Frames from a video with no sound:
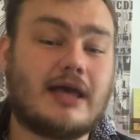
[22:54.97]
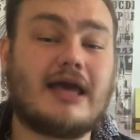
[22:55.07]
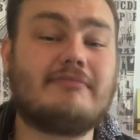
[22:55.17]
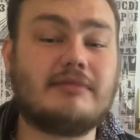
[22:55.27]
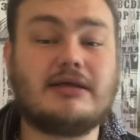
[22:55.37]

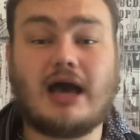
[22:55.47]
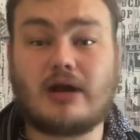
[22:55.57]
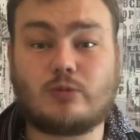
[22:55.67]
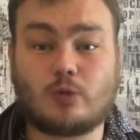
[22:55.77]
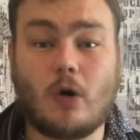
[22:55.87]
Amy
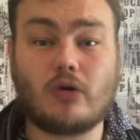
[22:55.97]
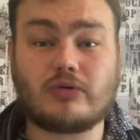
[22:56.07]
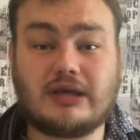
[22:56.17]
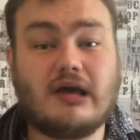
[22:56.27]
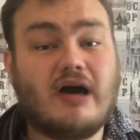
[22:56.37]
and
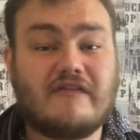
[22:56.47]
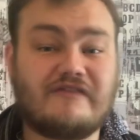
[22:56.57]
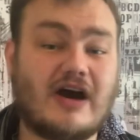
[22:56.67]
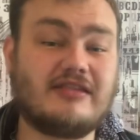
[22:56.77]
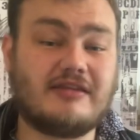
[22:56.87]
Rory
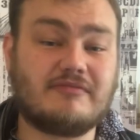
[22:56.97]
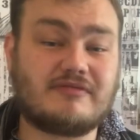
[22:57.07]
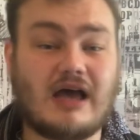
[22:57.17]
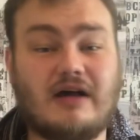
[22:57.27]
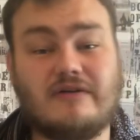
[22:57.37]
find
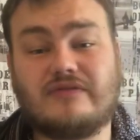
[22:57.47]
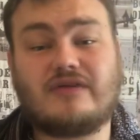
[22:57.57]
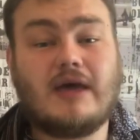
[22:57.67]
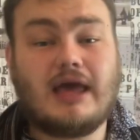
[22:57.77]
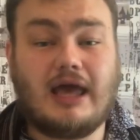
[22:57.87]
themselves